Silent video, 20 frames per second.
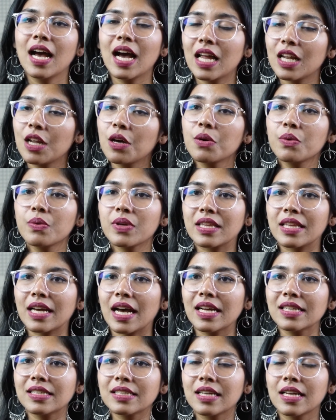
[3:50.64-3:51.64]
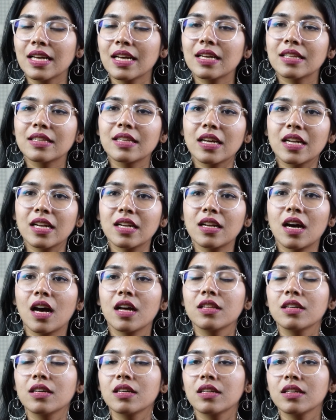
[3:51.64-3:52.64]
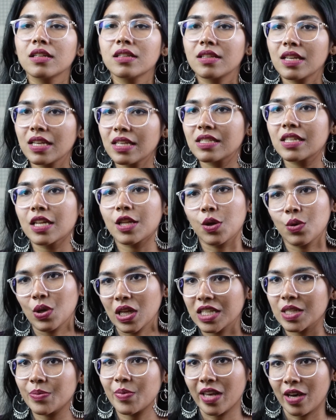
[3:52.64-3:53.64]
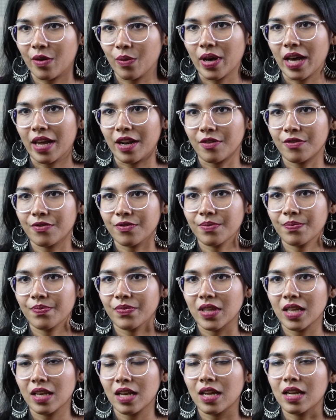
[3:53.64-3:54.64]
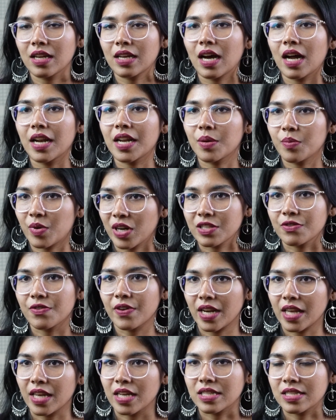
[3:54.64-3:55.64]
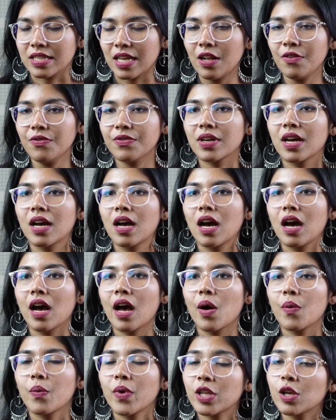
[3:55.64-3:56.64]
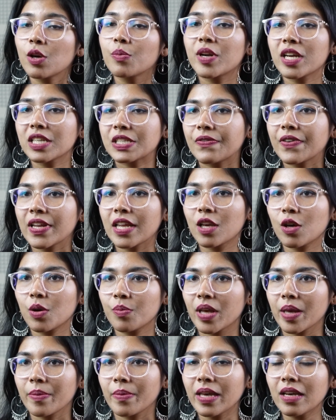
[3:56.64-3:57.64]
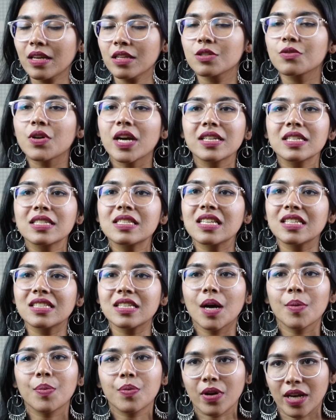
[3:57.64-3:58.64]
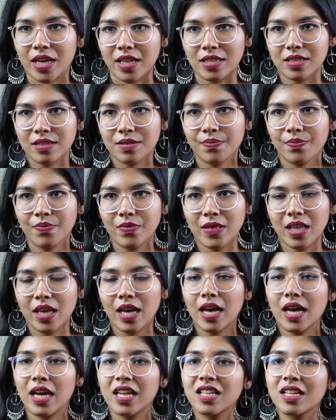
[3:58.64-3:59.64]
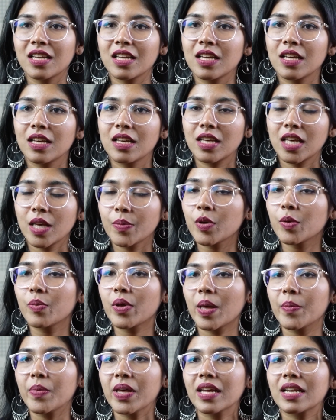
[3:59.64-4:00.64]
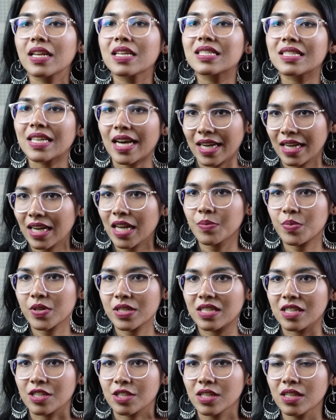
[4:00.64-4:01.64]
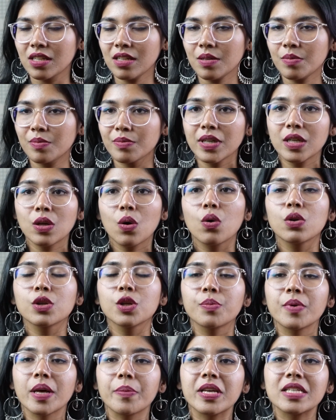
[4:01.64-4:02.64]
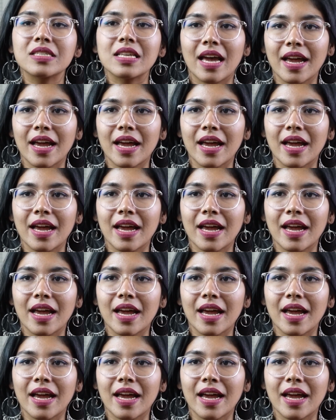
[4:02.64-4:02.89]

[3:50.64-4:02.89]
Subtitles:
Along with that, there are other things that you need to be aware of. Regarding breastfeeding itself, when you're breastfeeding your baby, try to sit upright and keep your baby in a sideline position, but hold your baby's